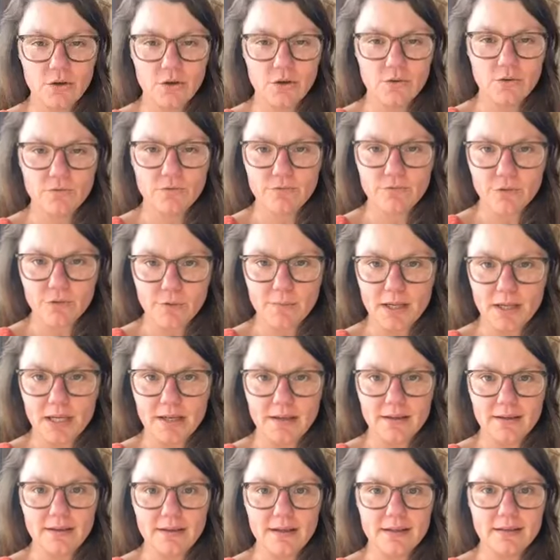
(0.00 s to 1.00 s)
know, for
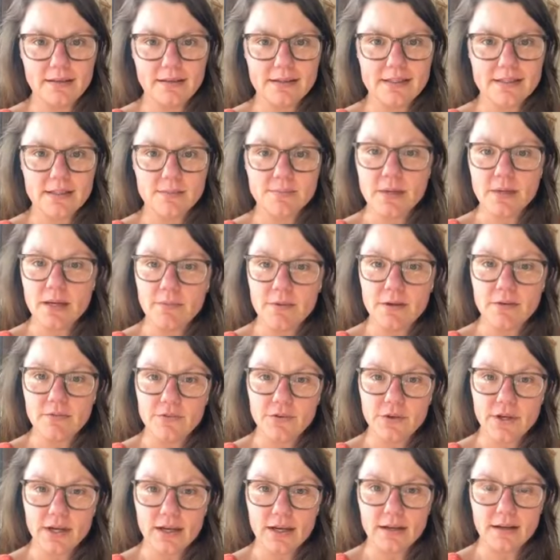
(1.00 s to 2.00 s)
me is maybe
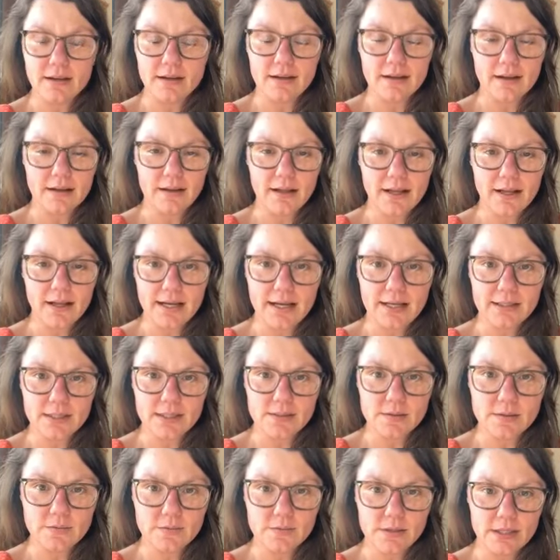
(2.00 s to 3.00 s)
if you get a, a client
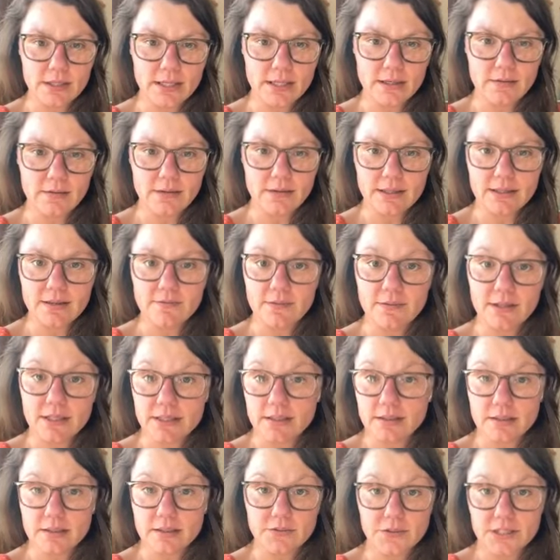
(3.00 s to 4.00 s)
that's been working with
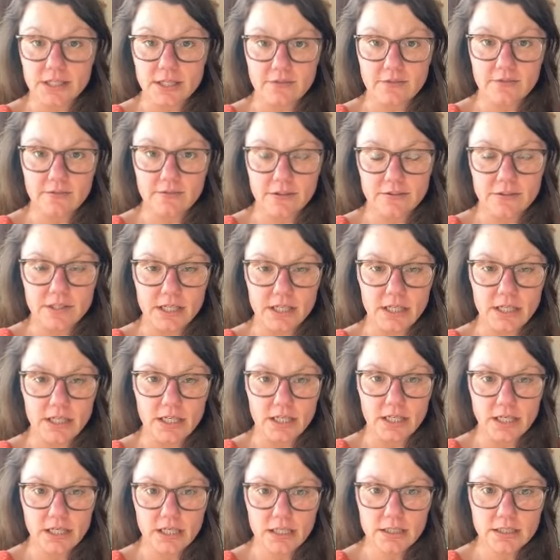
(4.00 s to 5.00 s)
investors for 10, 15
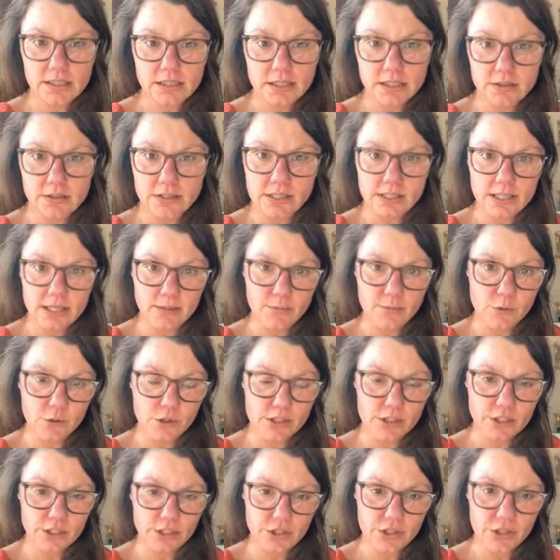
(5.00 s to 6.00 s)
years, they're seeing
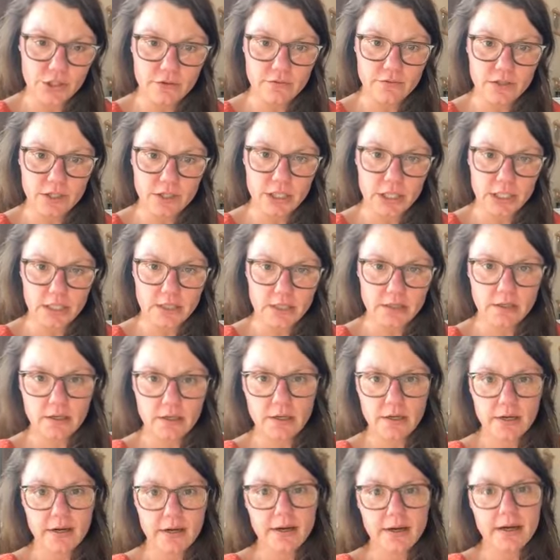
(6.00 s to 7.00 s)
more turnover.
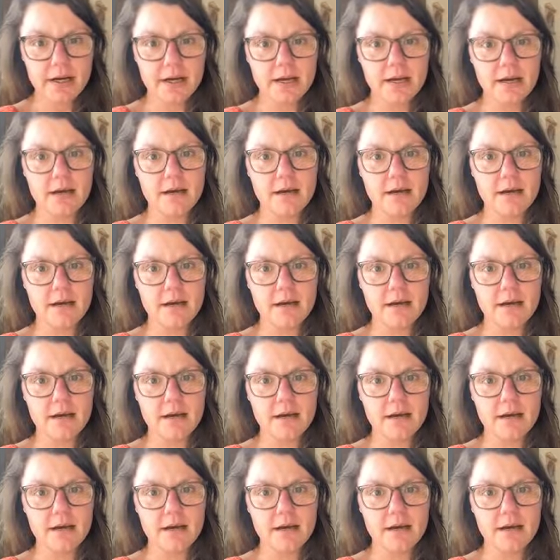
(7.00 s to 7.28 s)
Sure.